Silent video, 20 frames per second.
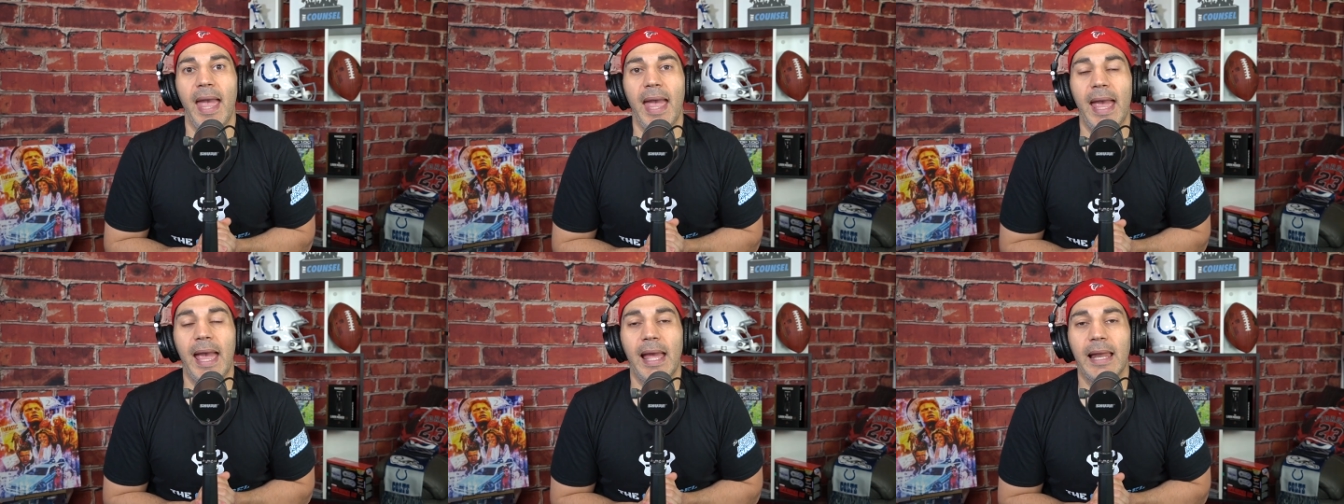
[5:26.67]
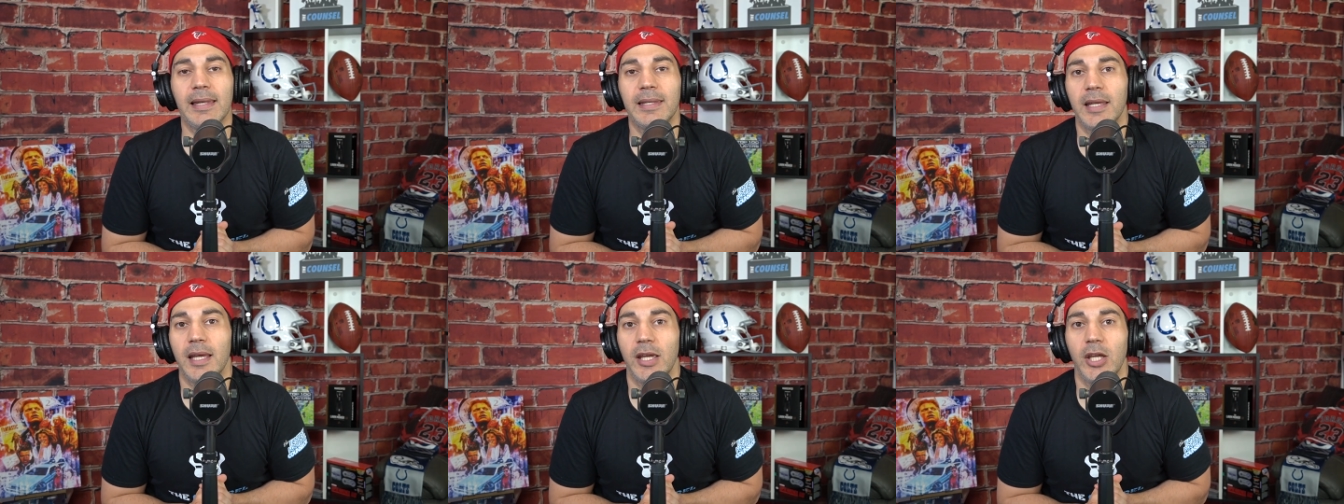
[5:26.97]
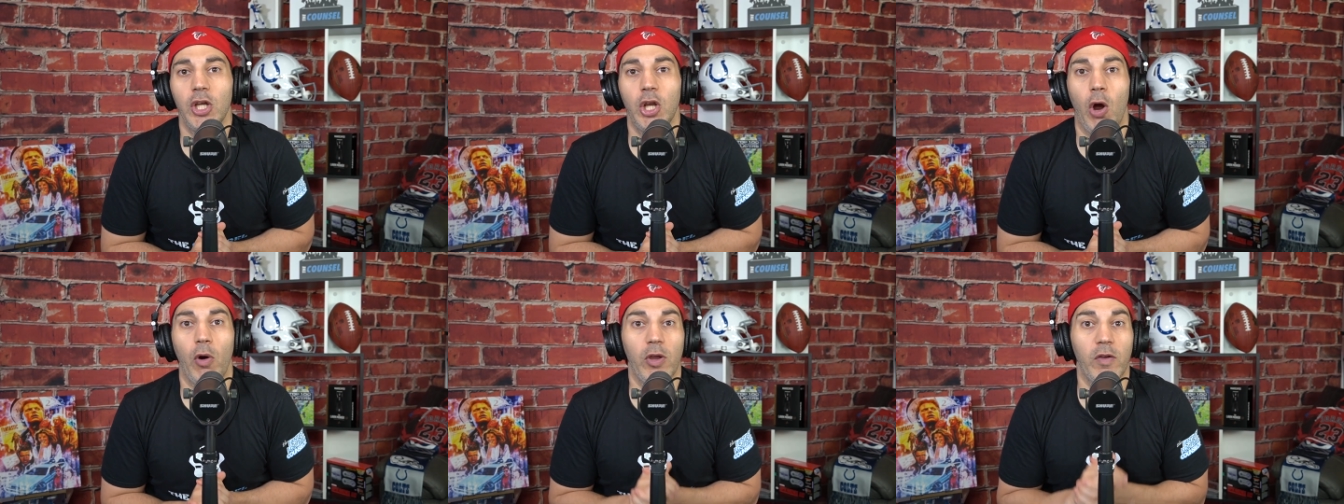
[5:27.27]
and
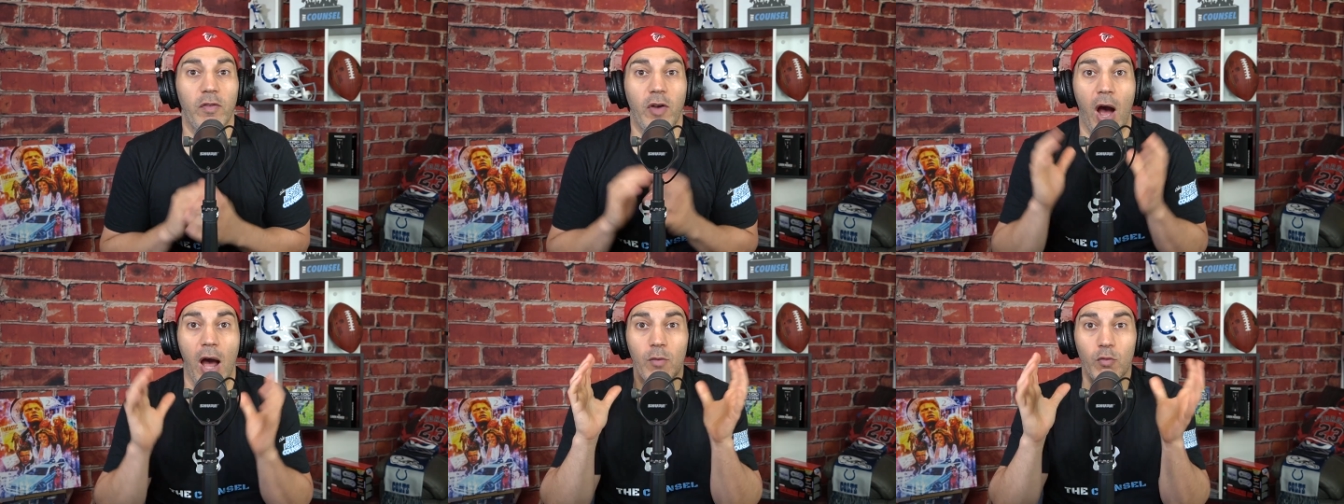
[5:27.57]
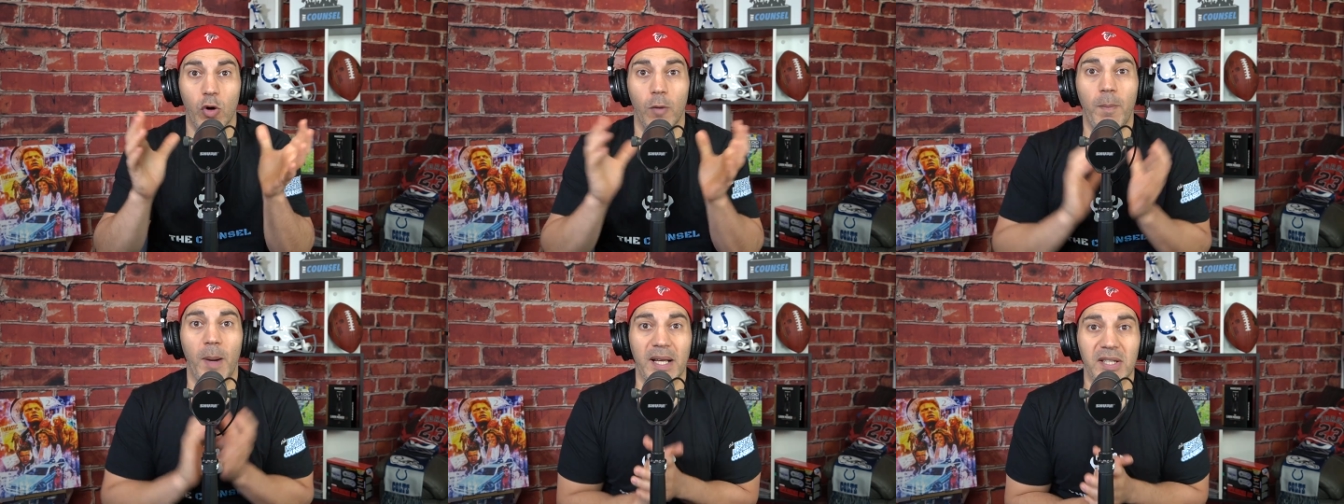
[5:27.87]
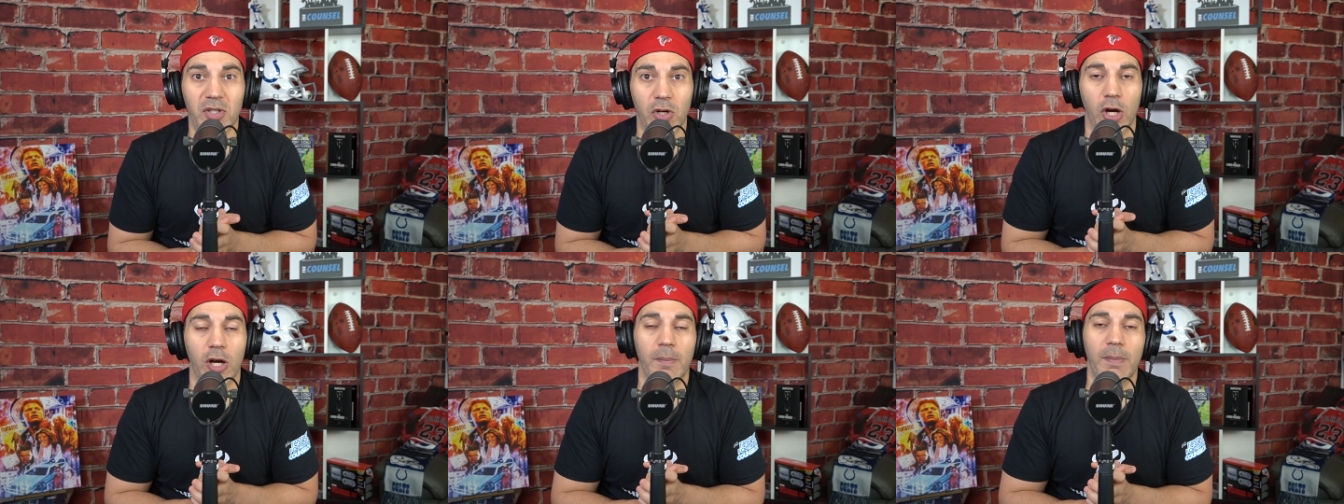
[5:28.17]
you know you've gone
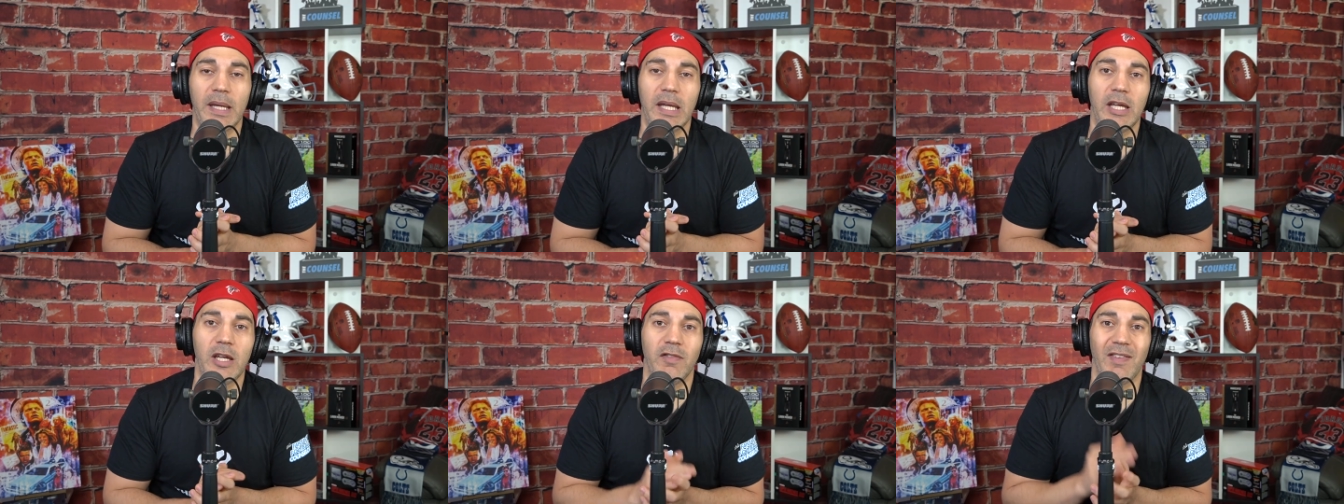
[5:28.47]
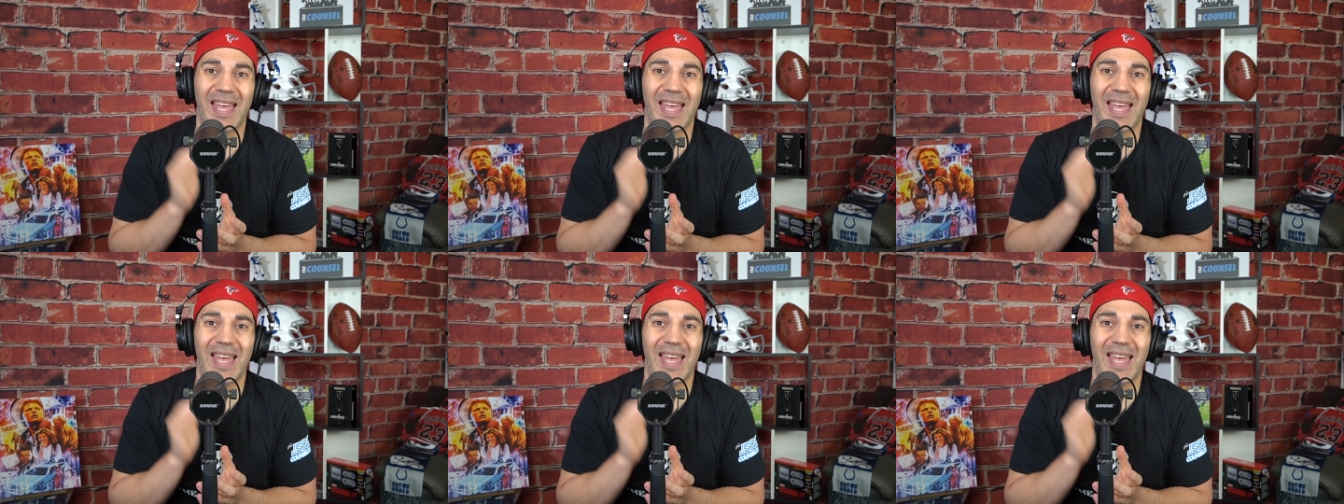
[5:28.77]
robust RB,